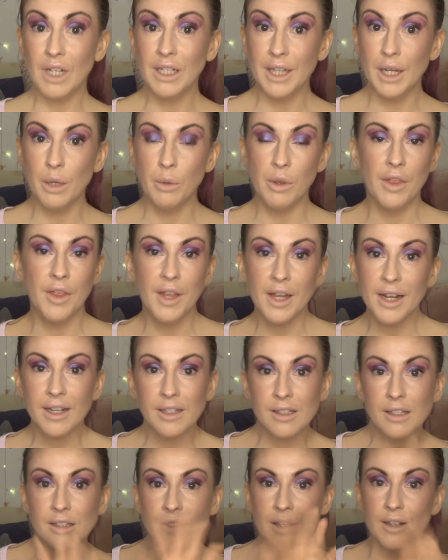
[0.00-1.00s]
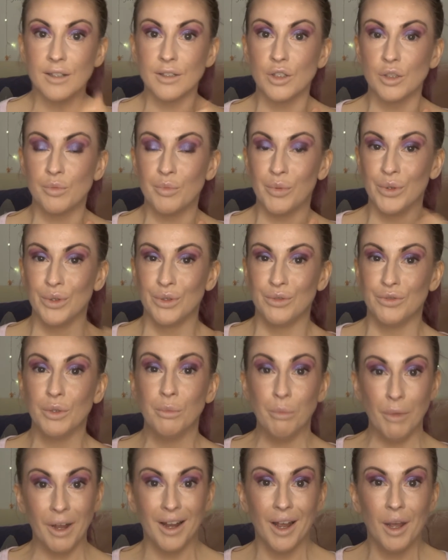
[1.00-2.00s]
Okay, well that exercise just proved
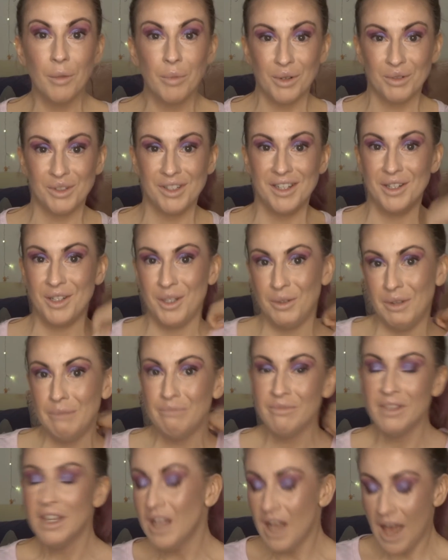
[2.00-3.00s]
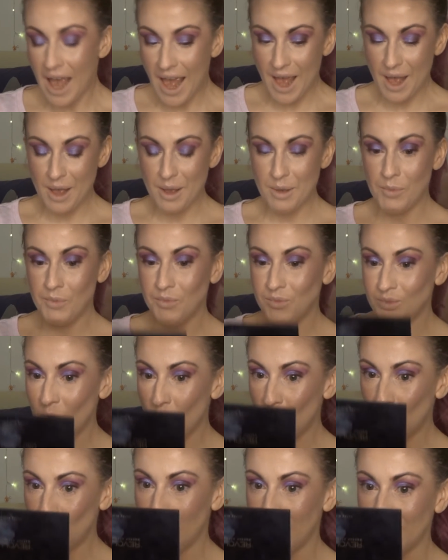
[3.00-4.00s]
my eyebrows need doing.
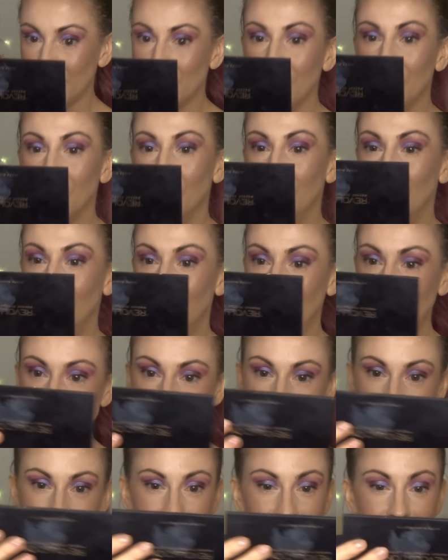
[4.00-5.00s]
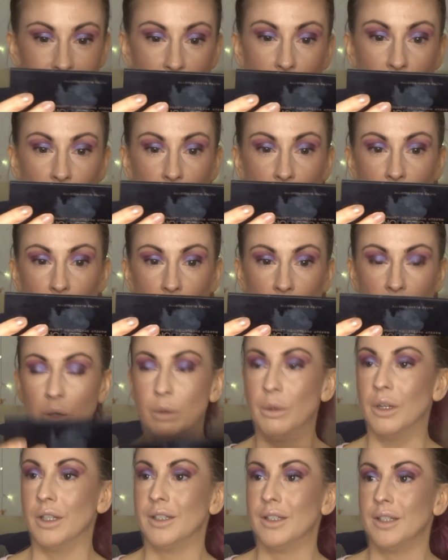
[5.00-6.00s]
Um, righty ho. So,
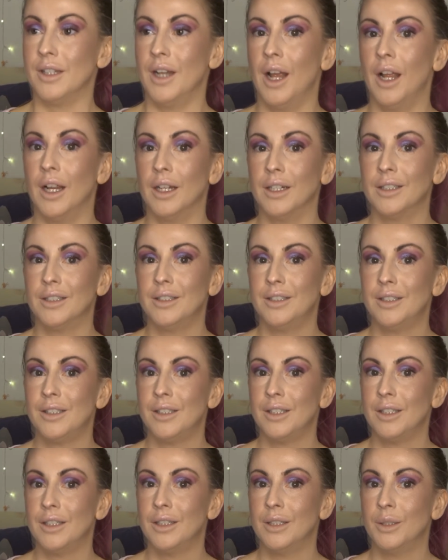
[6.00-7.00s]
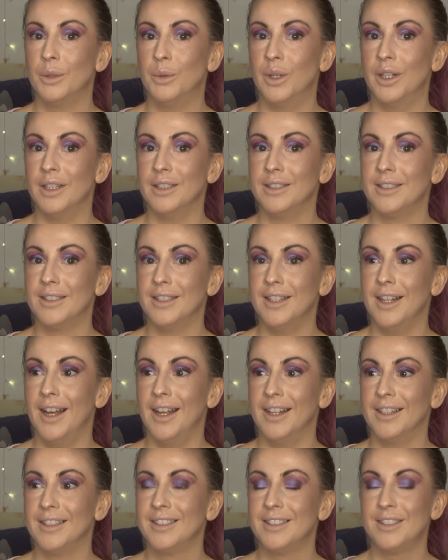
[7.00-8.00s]
what's next? What's
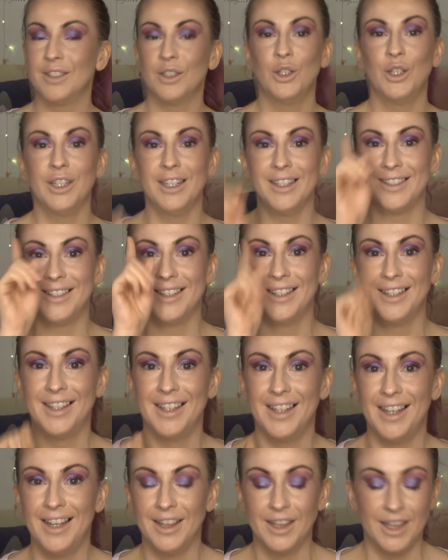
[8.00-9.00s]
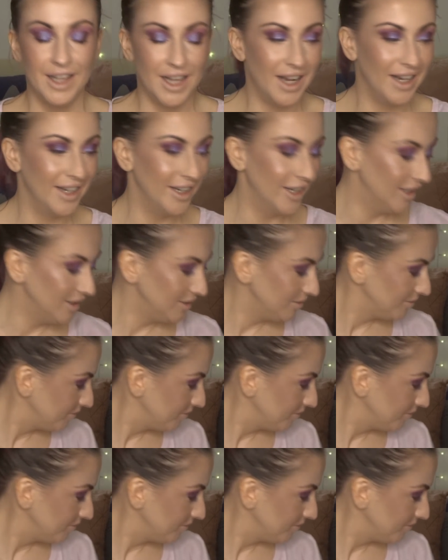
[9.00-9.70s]
next? Oh yes, liner.